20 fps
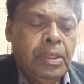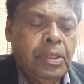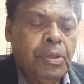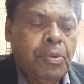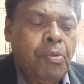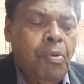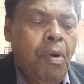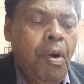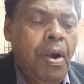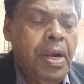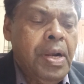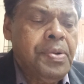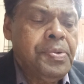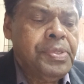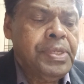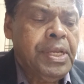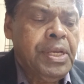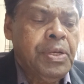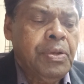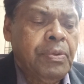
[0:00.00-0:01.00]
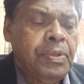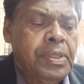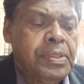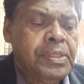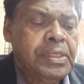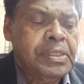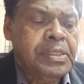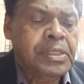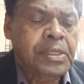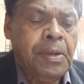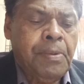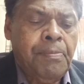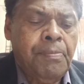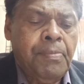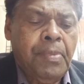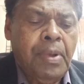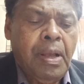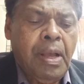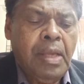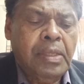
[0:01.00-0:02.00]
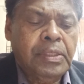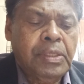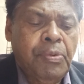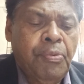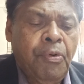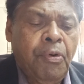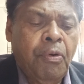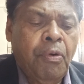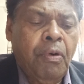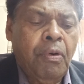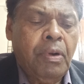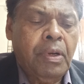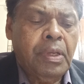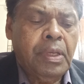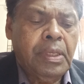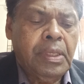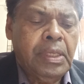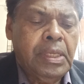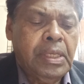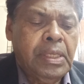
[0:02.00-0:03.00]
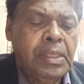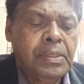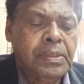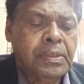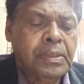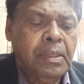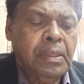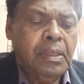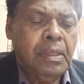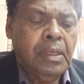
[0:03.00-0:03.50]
The quantum state of the system as a whole is